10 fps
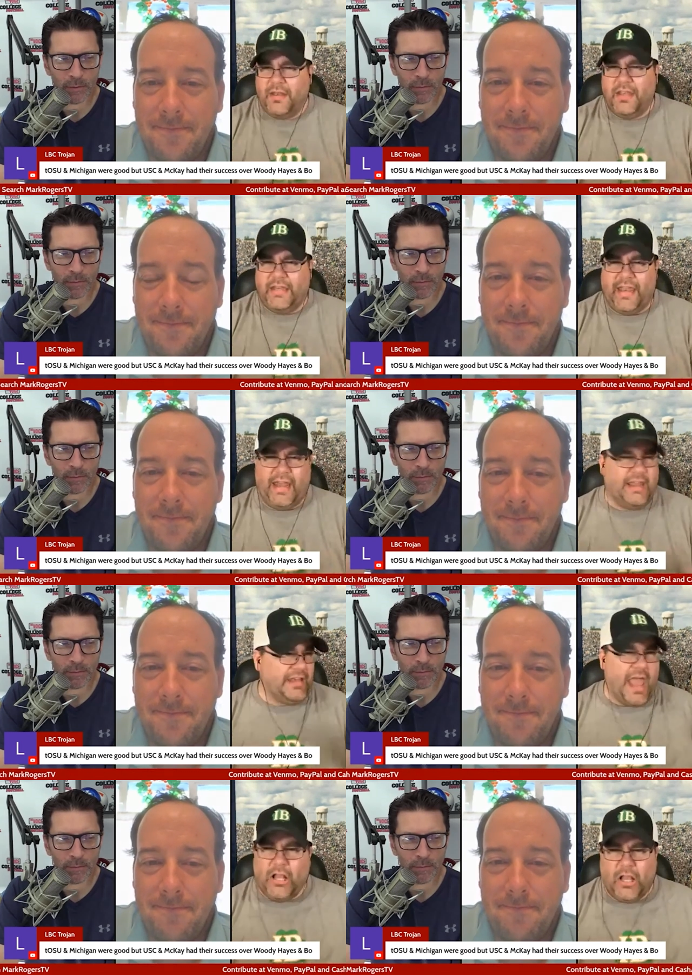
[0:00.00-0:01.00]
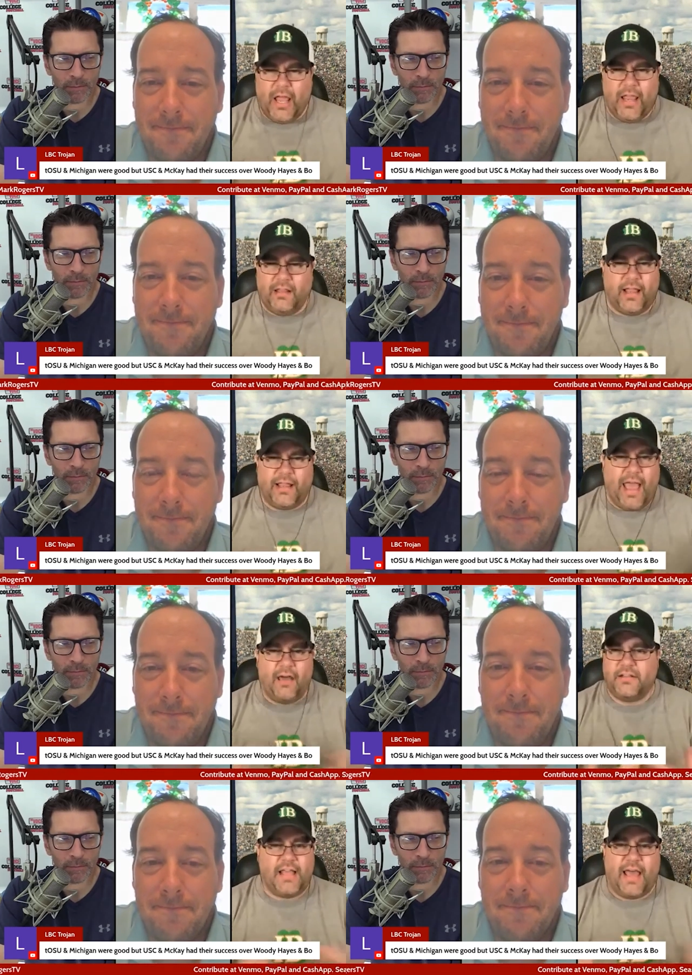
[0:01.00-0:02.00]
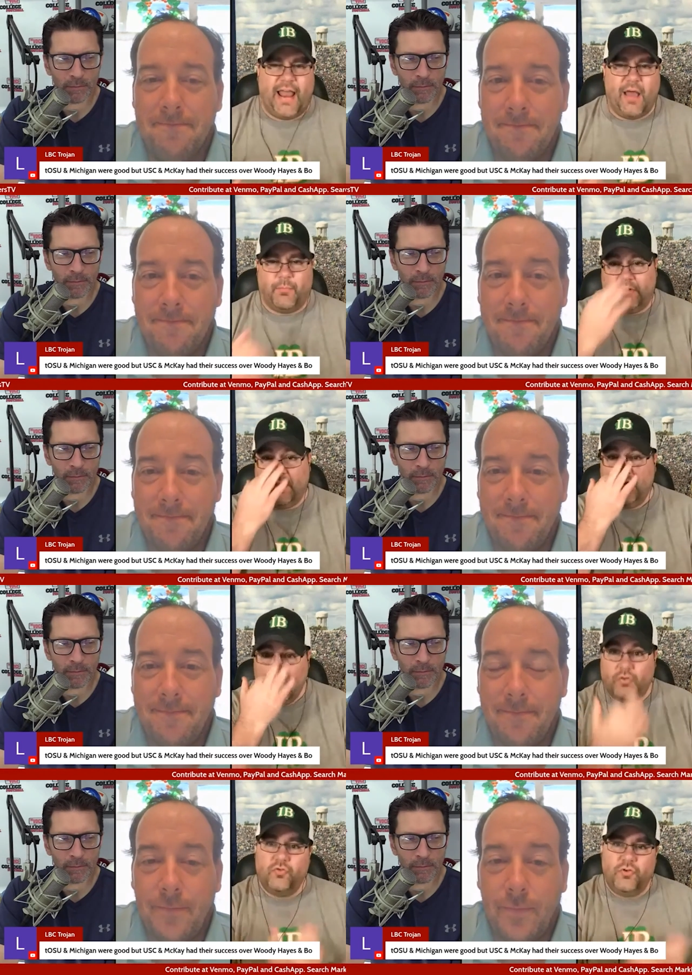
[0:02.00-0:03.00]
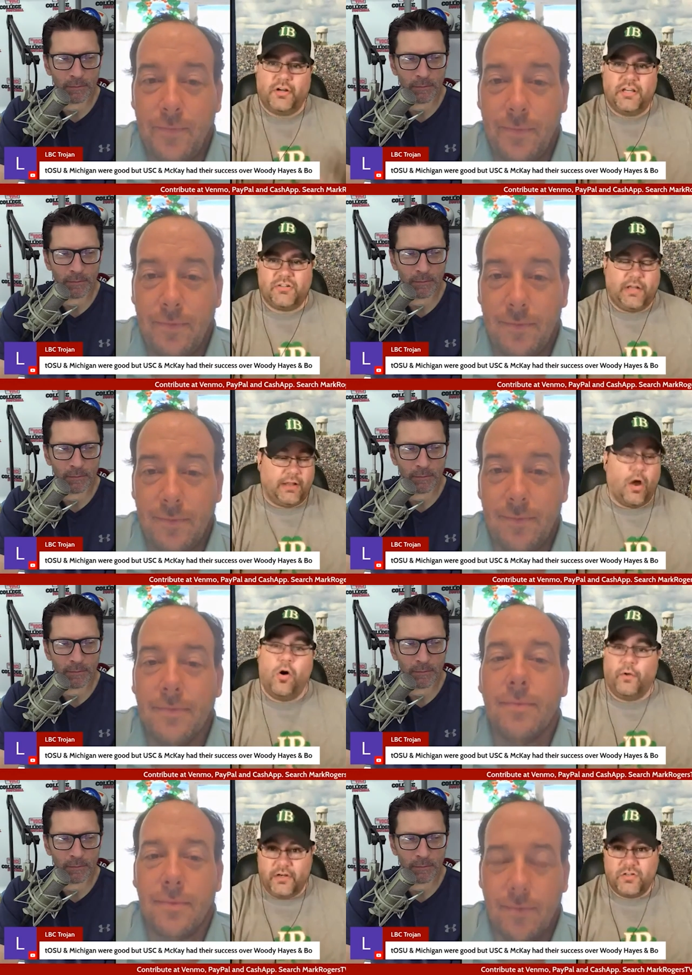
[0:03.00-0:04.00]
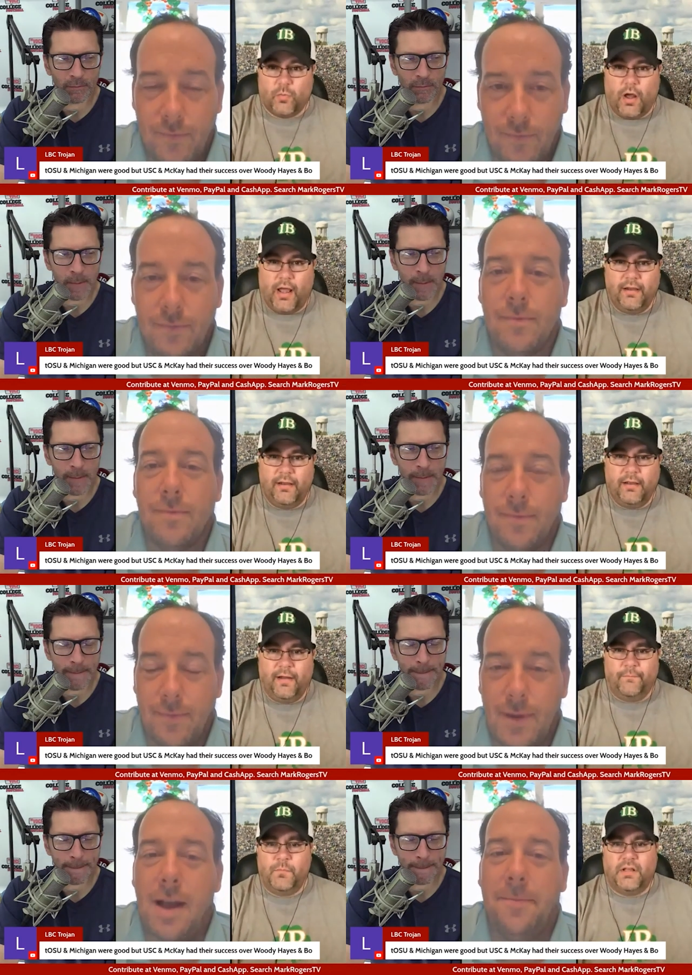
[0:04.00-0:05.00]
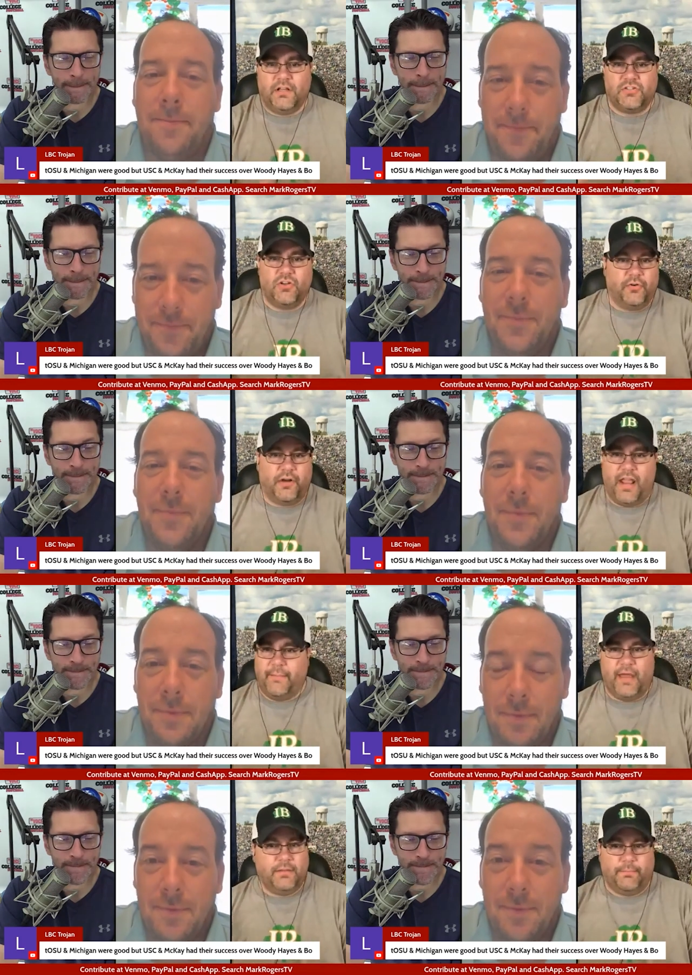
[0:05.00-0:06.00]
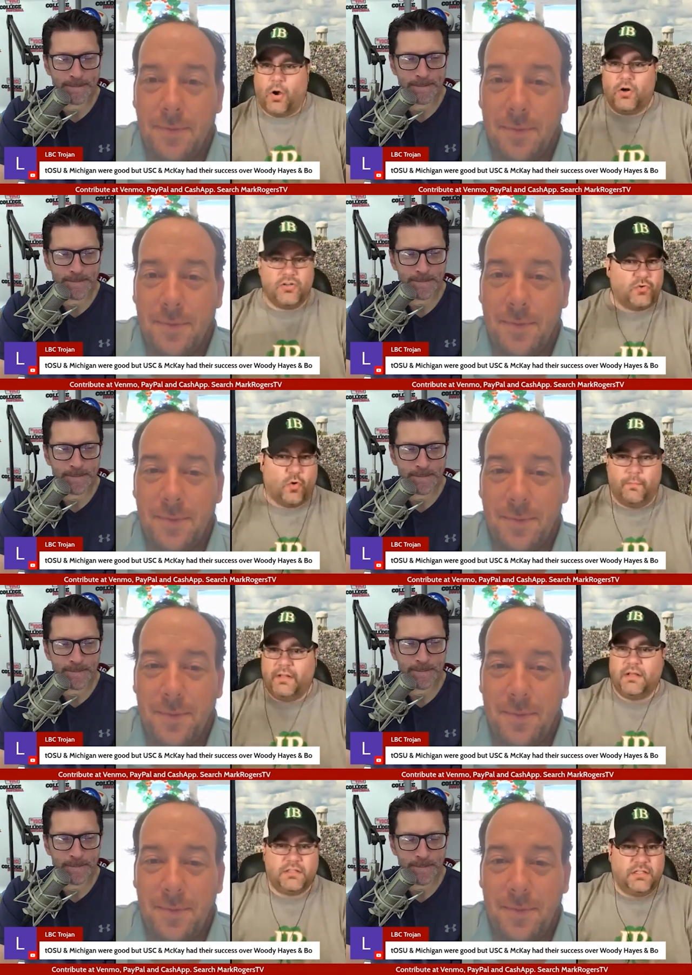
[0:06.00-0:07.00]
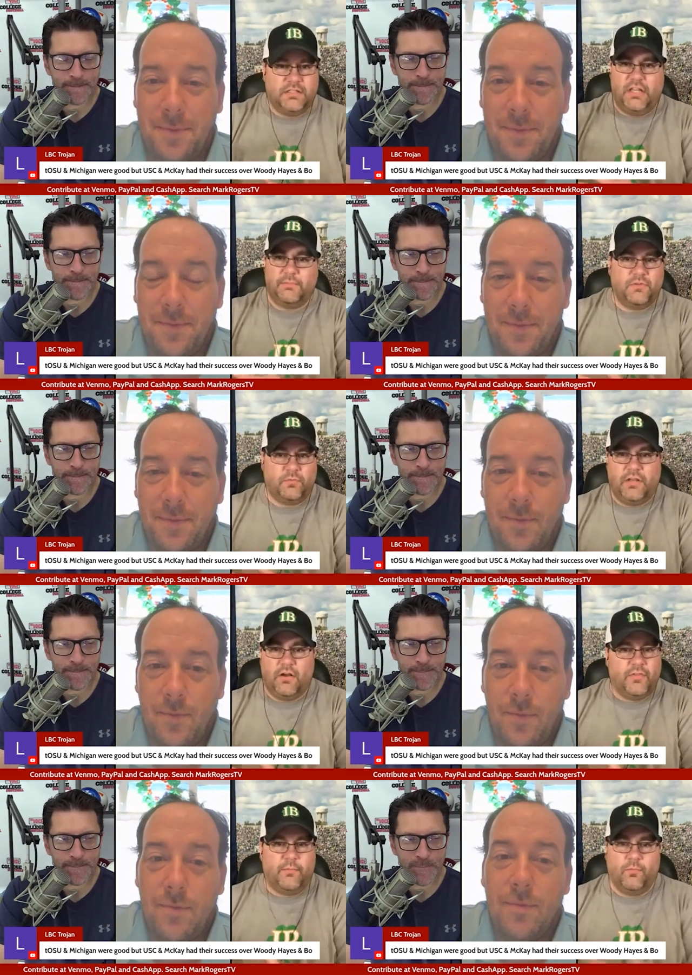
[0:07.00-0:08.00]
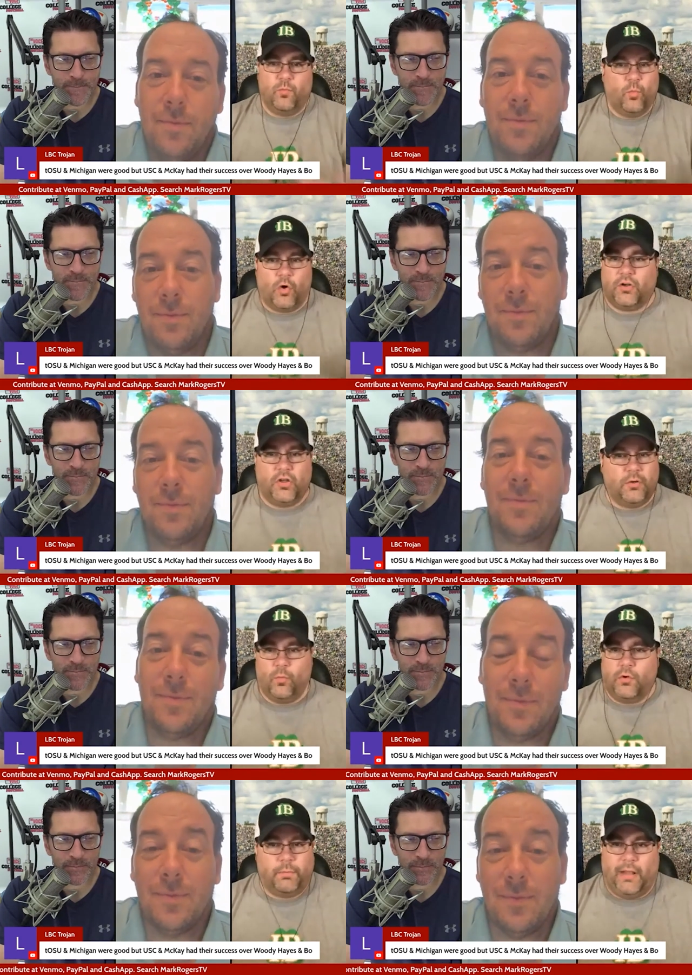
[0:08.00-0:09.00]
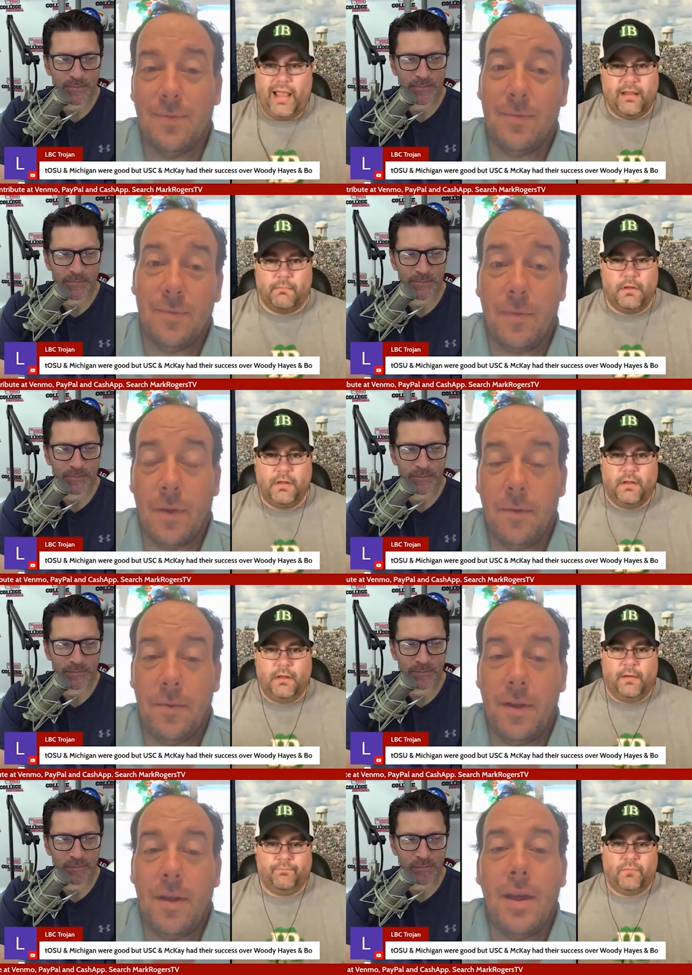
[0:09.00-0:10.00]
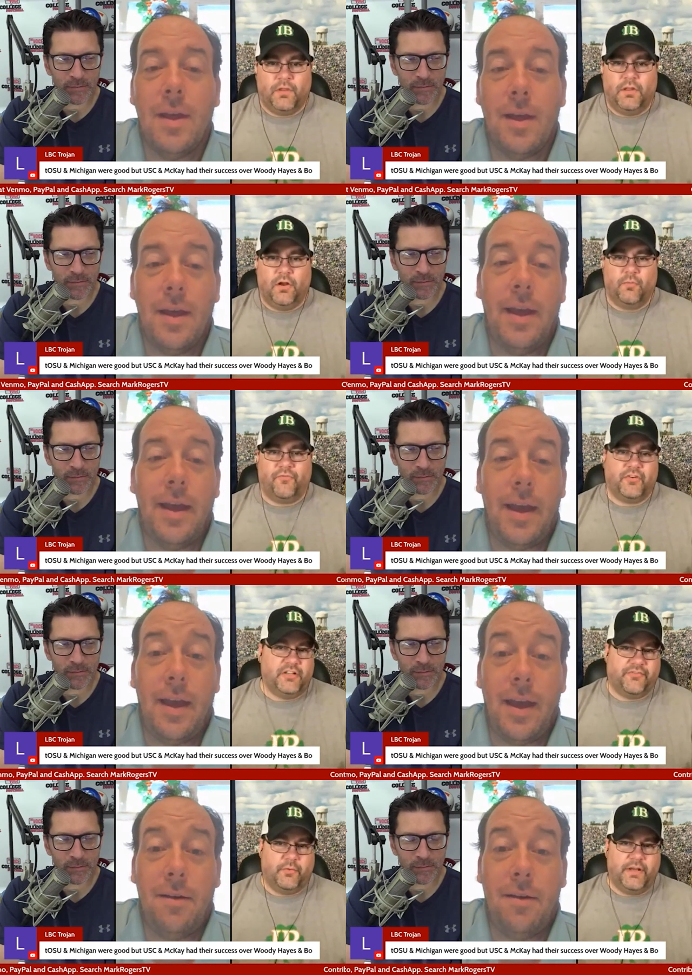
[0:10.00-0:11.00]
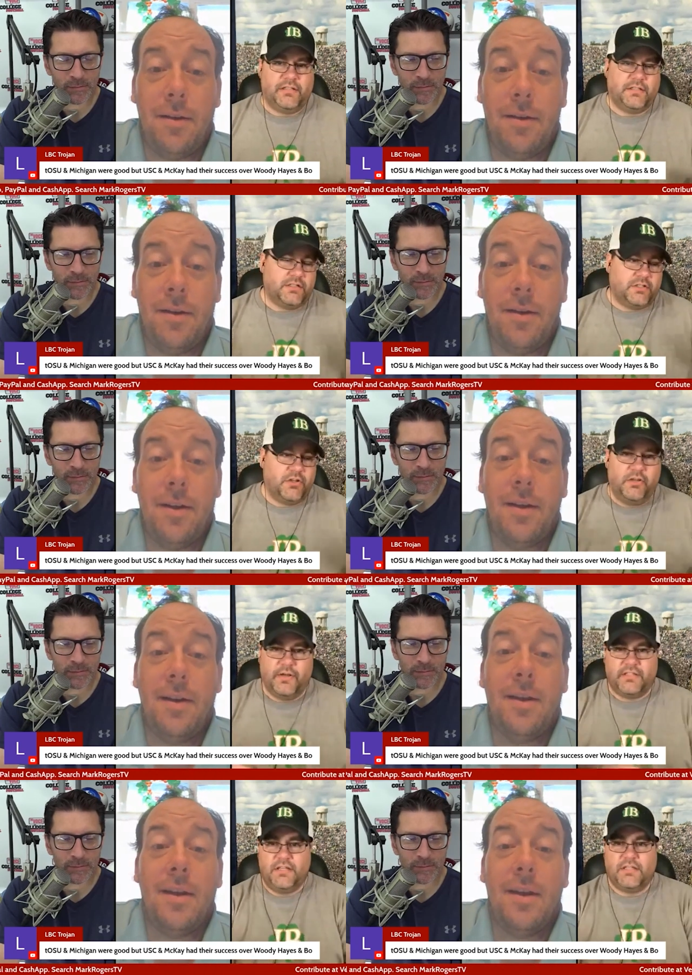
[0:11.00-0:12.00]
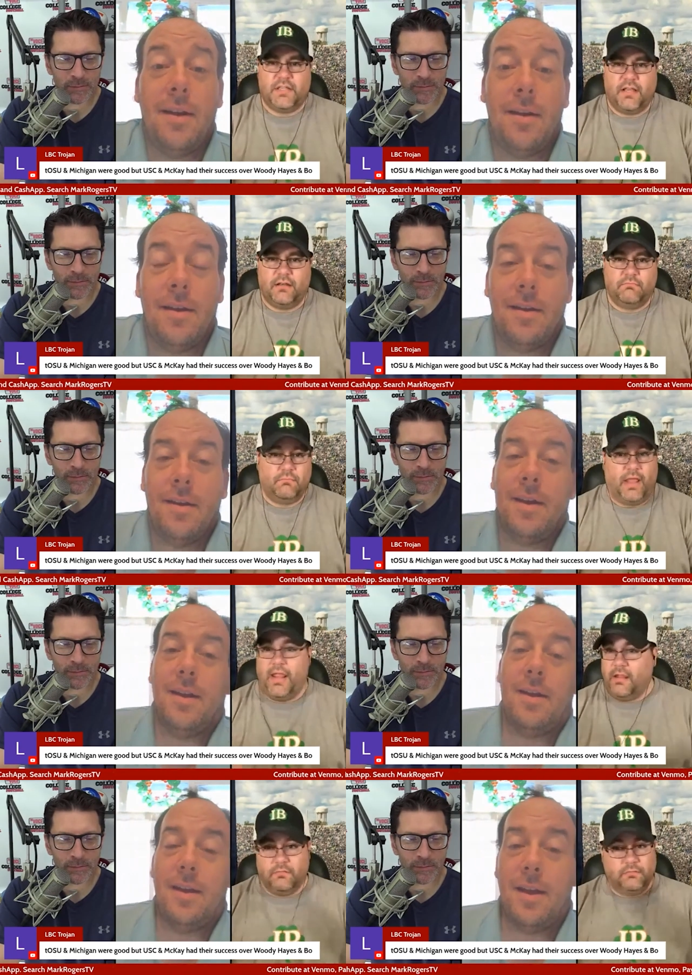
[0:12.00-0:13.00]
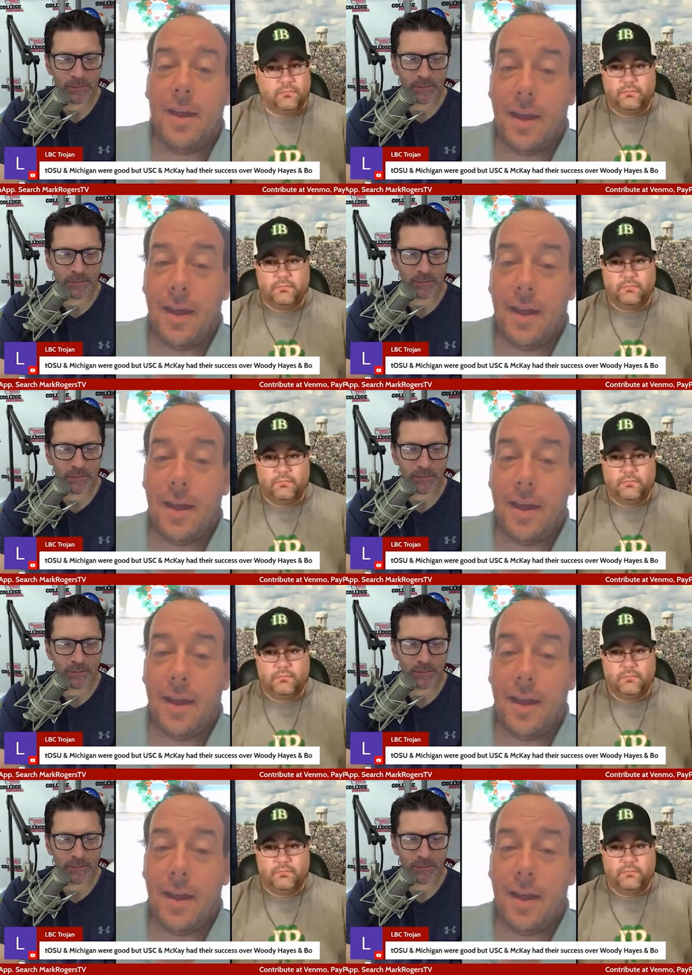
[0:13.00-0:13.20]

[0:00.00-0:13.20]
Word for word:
Speaker 1: Bend, Indiana, and LA, like how does that happen? And then you go do your history and like, oh, here's why. Yeah. Because Notre Dame had to barnstorm because the teams near them weren't gonna wouldn't play them, you know, for different reasons. And so USC said, hey.